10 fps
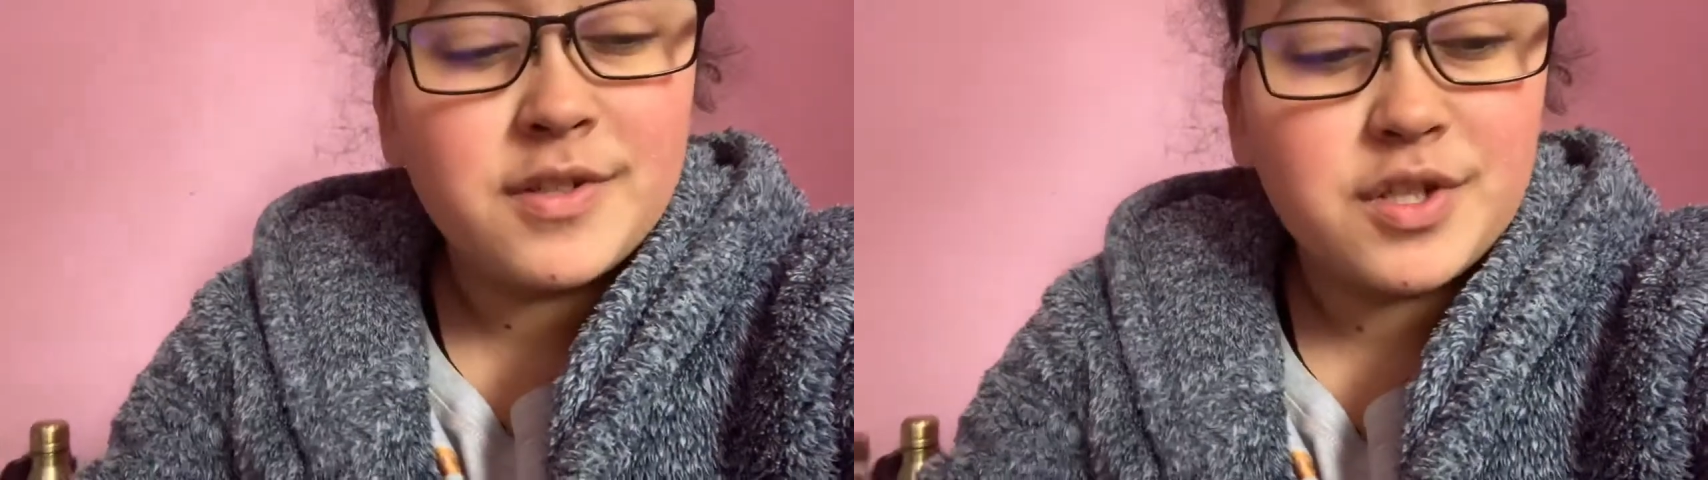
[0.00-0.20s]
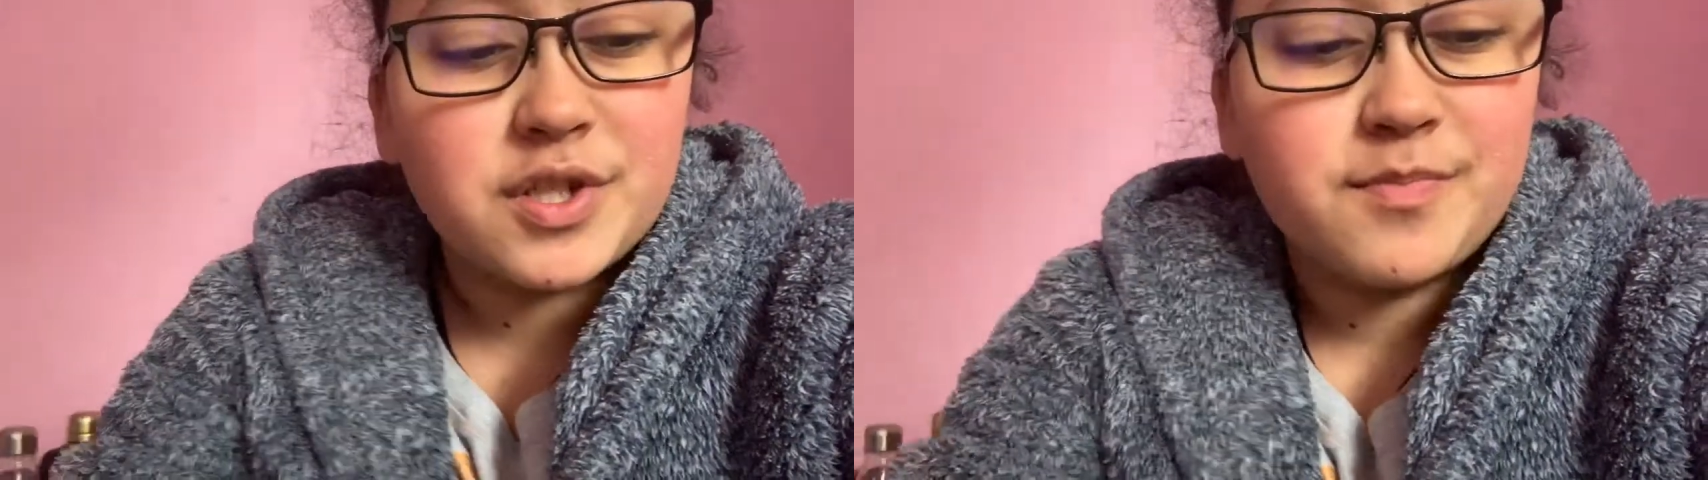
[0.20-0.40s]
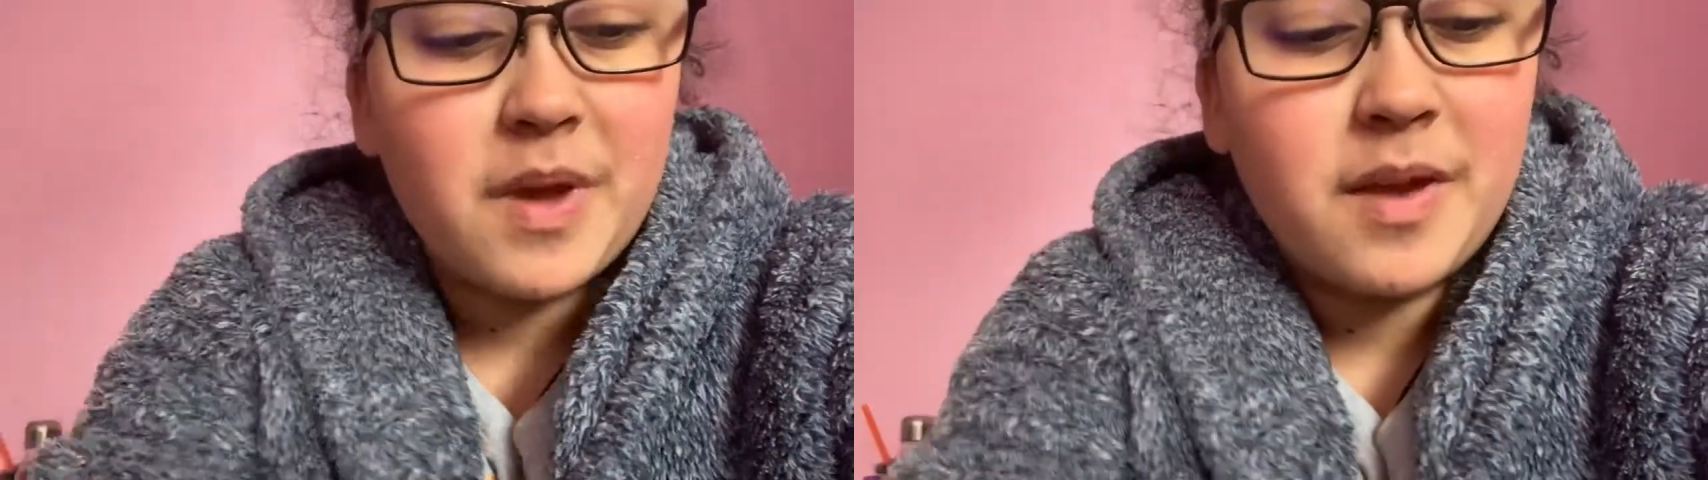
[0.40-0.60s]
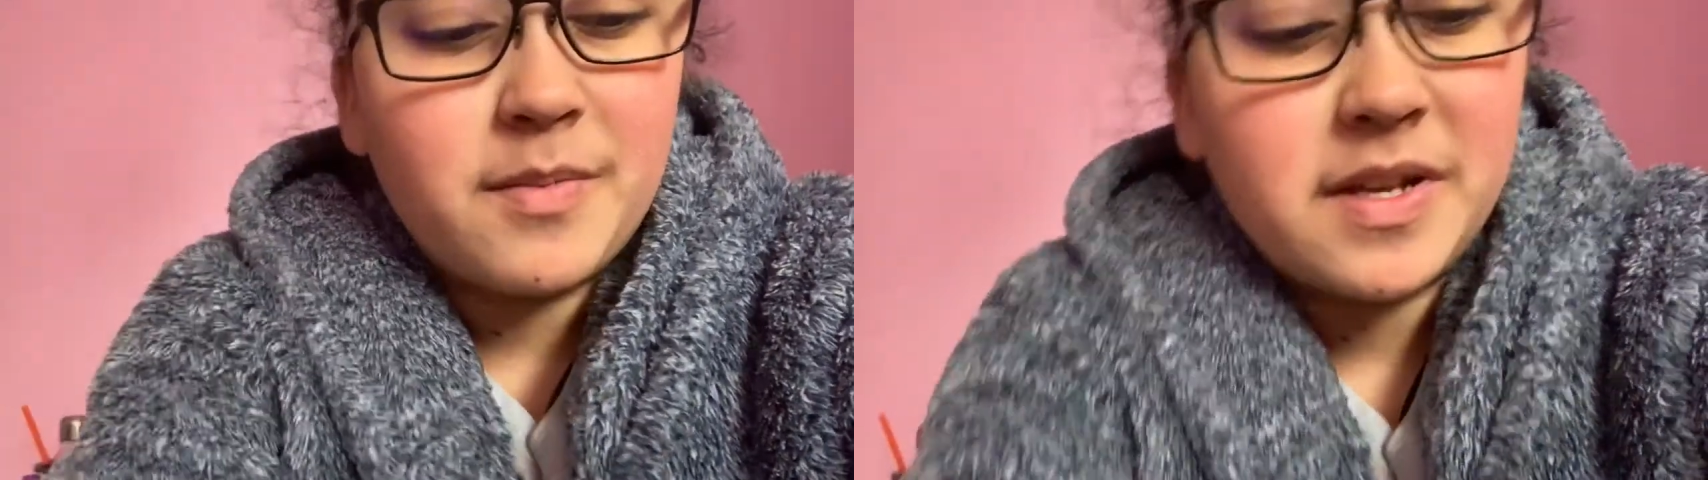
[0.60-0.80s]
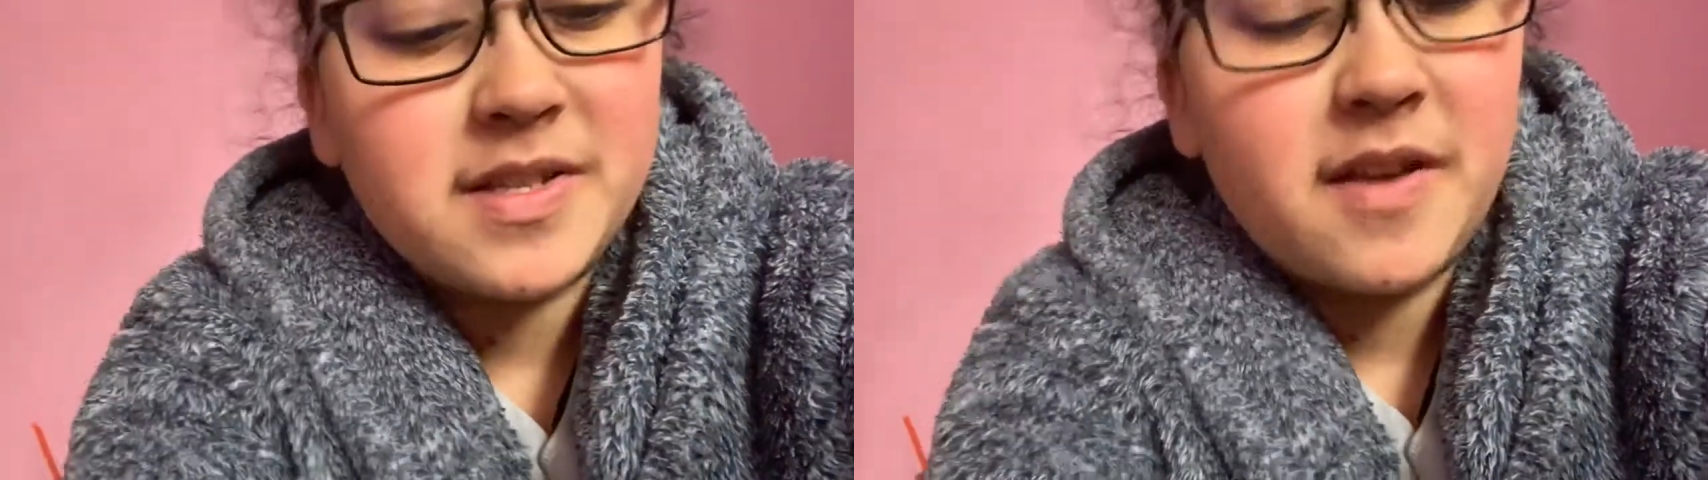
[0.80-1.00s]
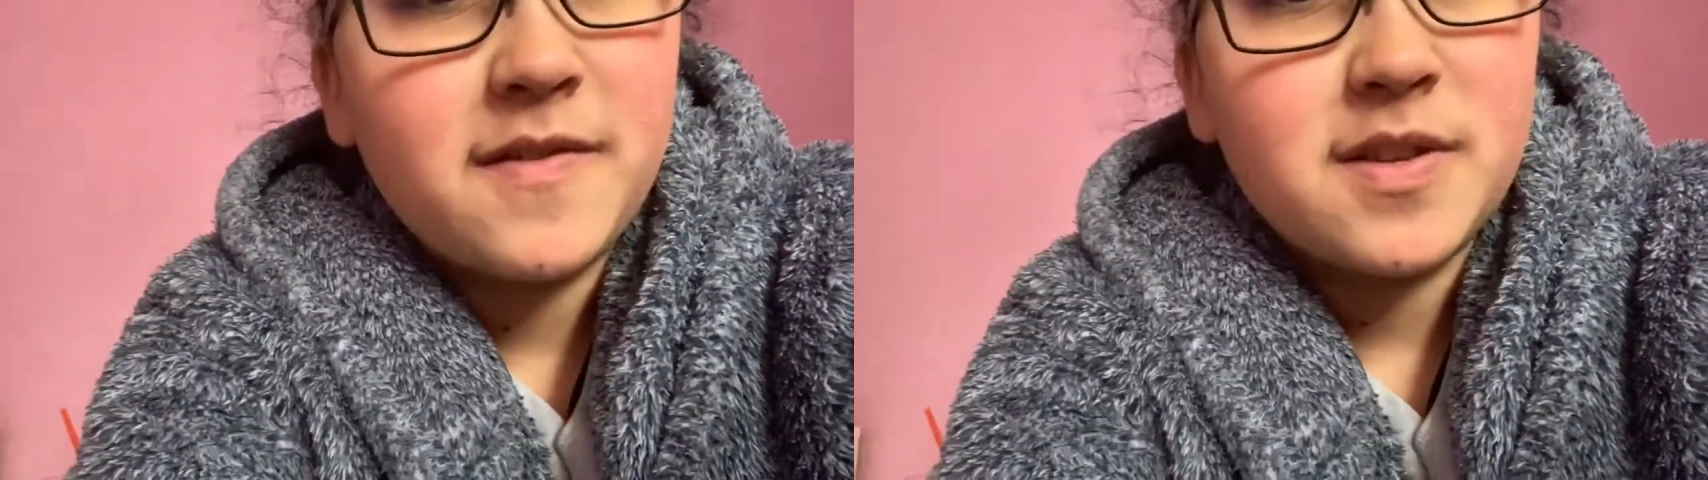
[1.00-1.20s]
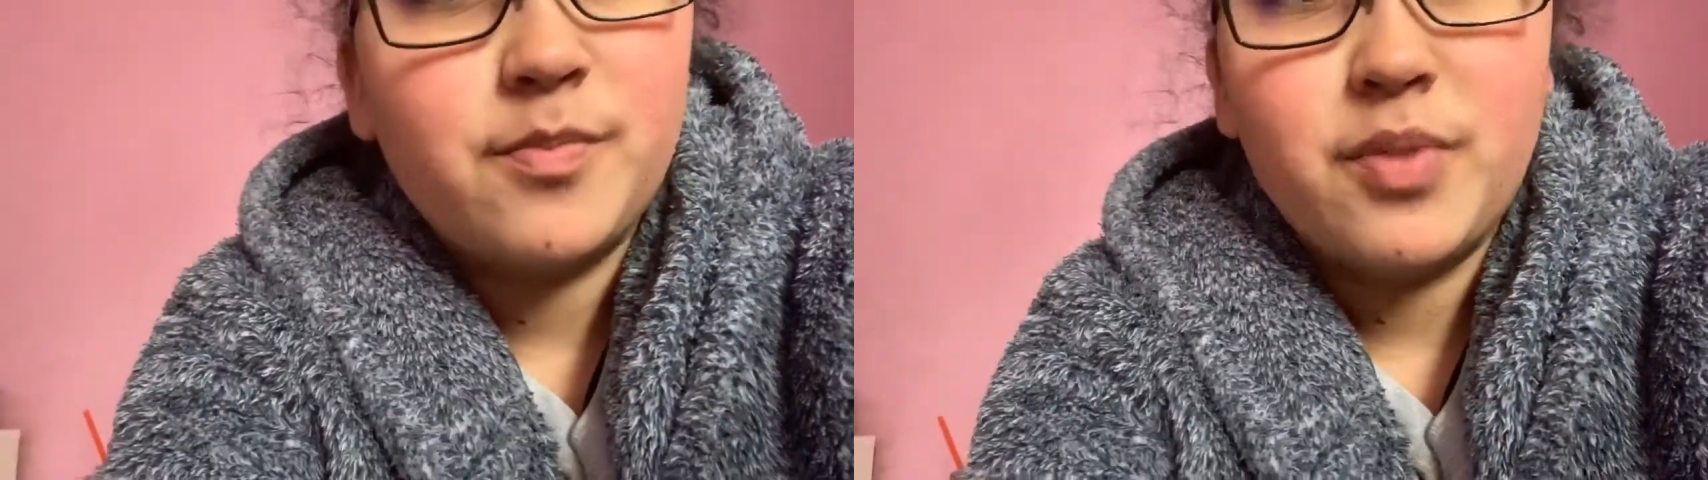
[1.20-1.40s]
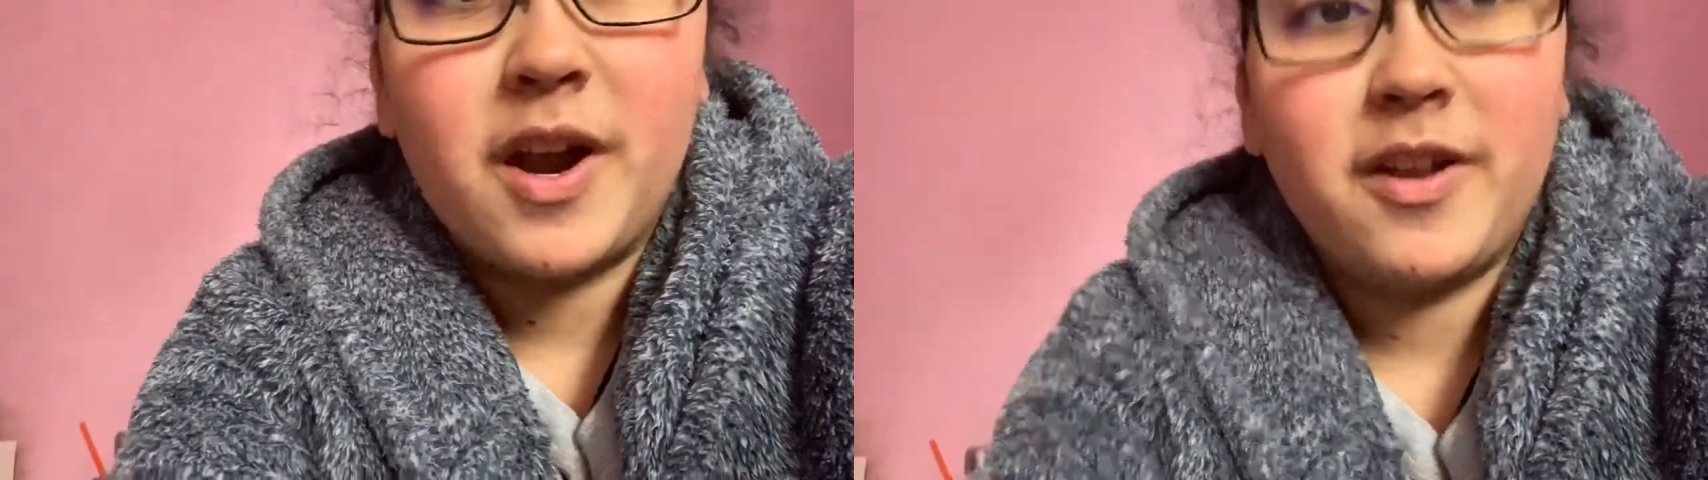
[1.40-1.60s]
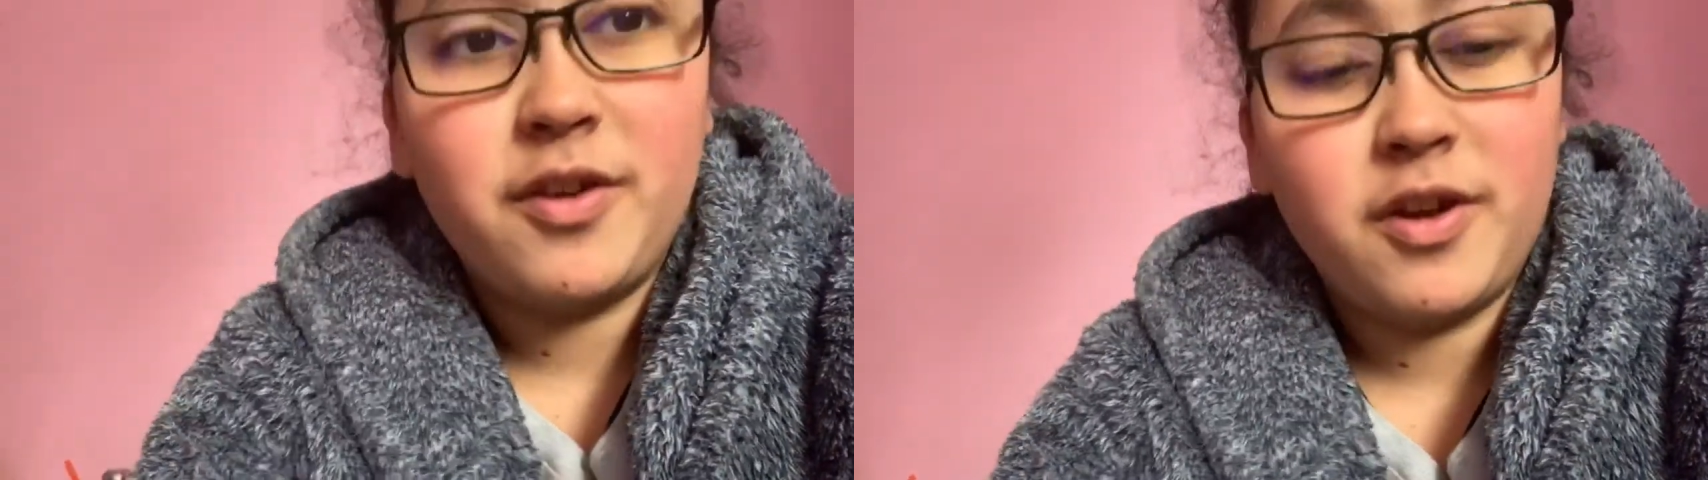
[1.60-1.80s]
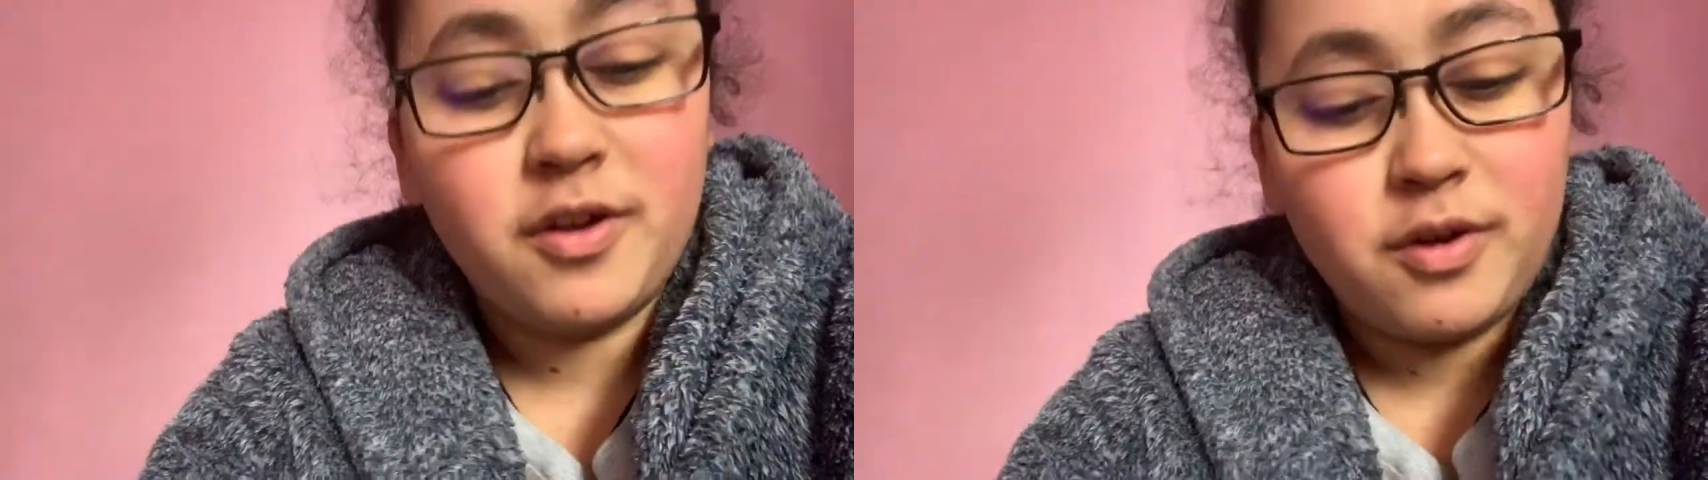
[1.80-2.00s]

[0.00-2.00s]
just made myself some bread